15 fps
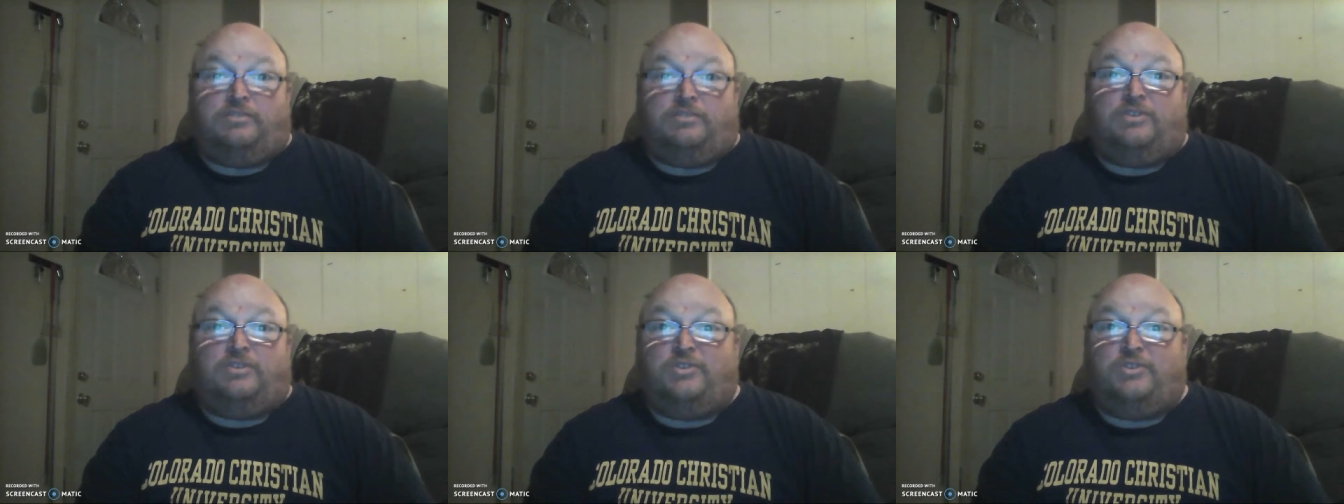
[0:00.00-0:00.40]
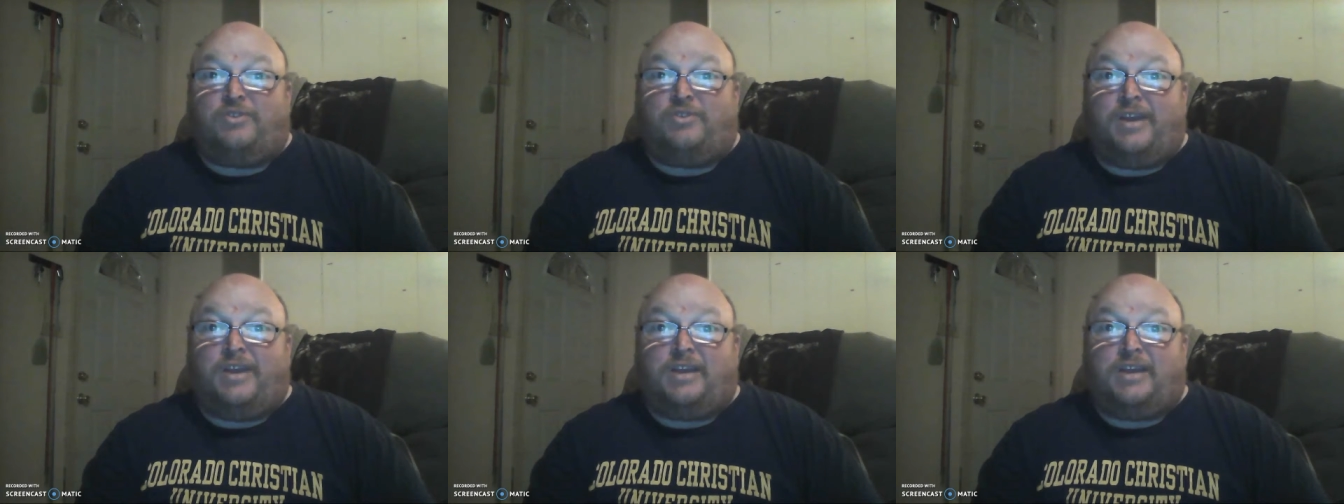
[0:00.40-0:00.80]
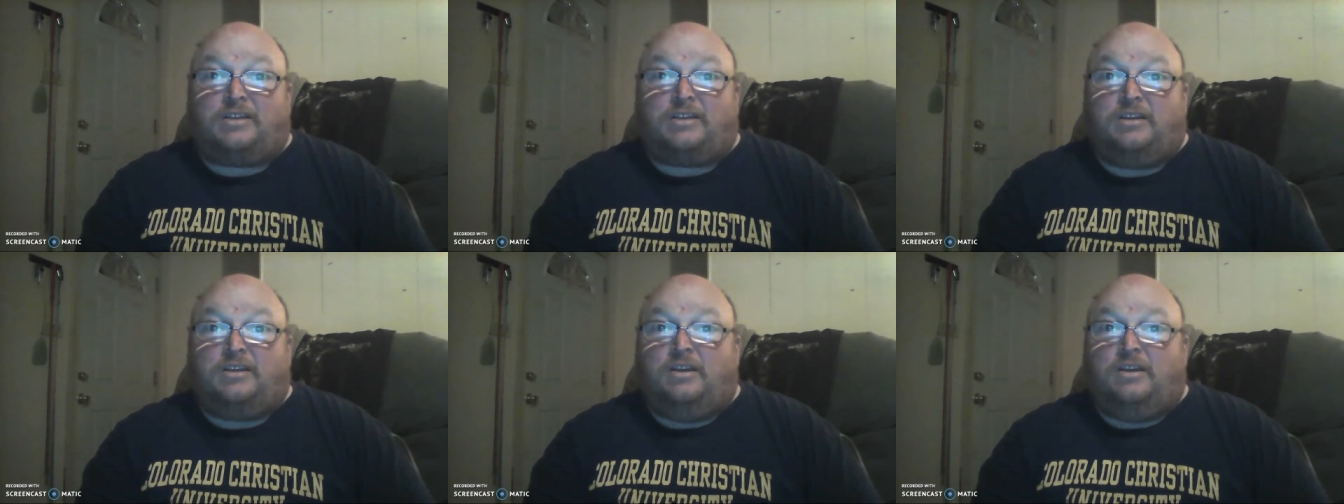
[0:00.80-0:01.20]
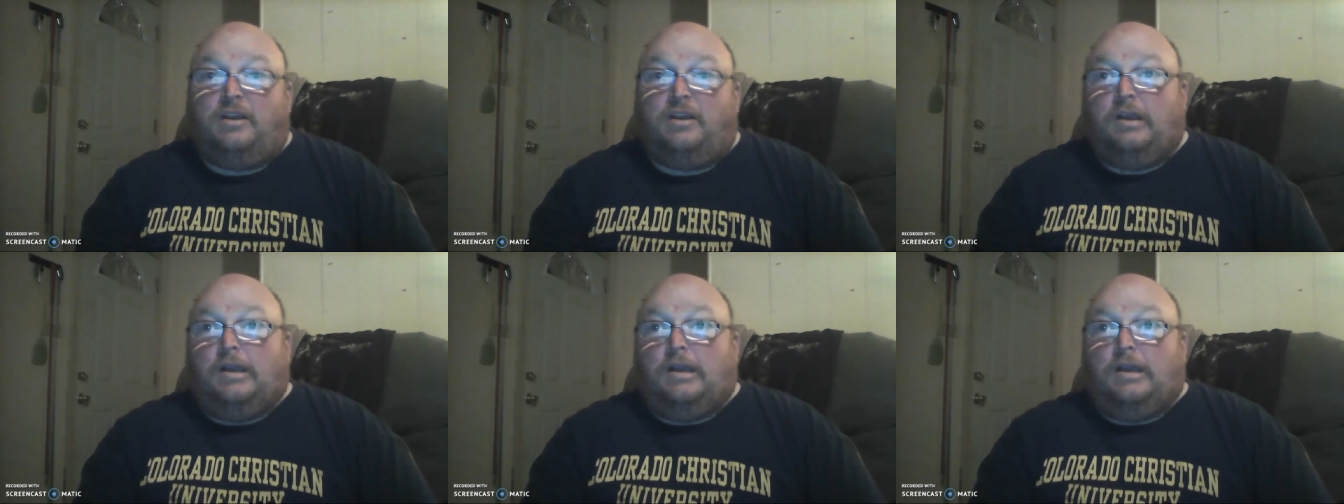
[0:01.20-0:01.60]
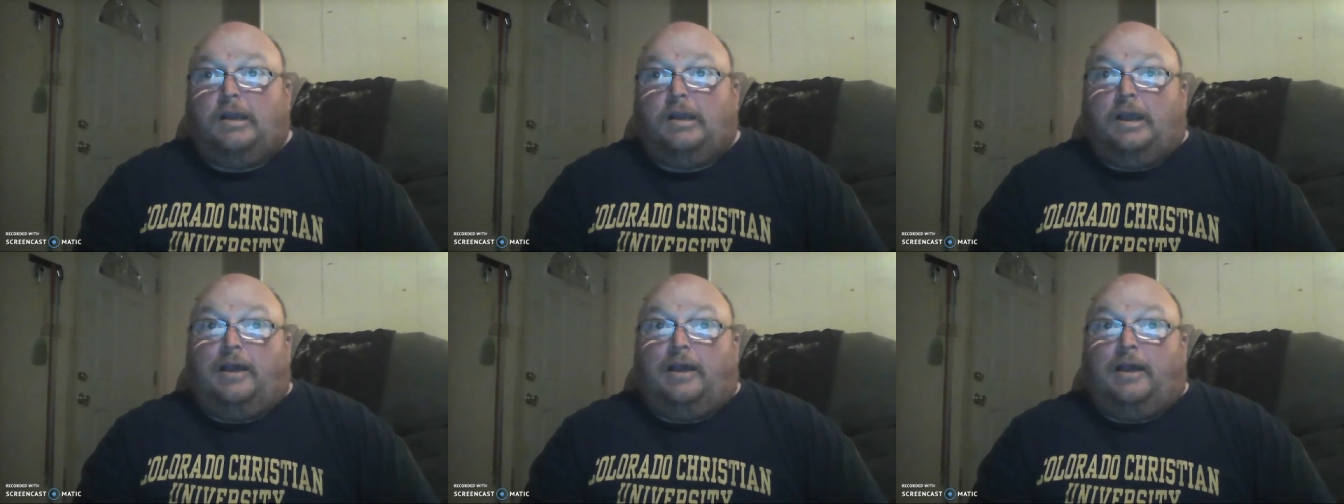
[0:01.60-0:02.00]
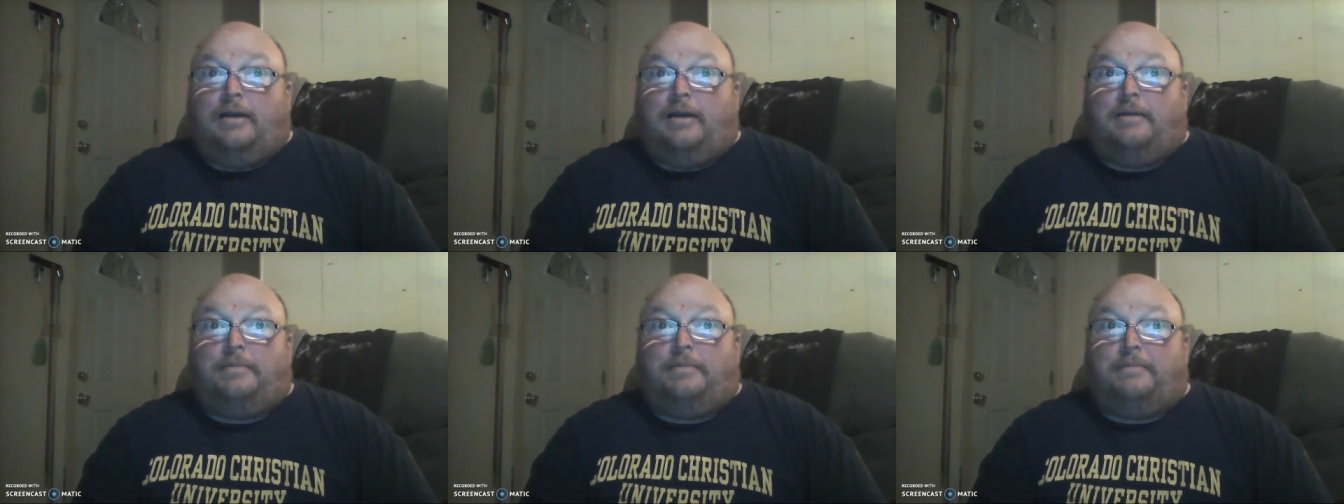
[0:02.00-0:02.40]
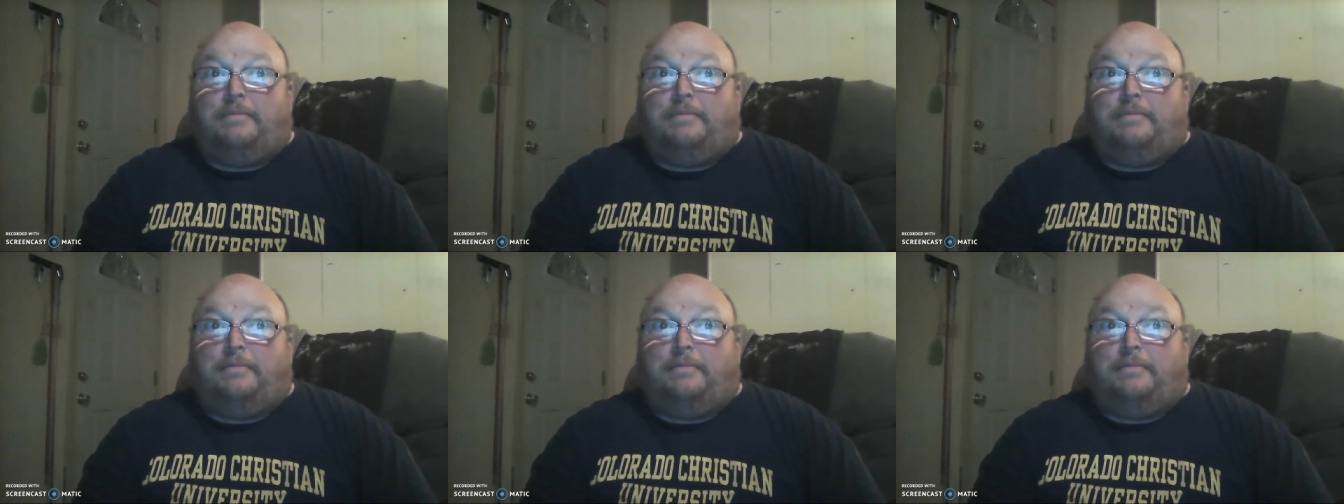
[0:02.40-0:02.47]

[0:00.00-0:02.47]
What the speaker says: do direct. I'm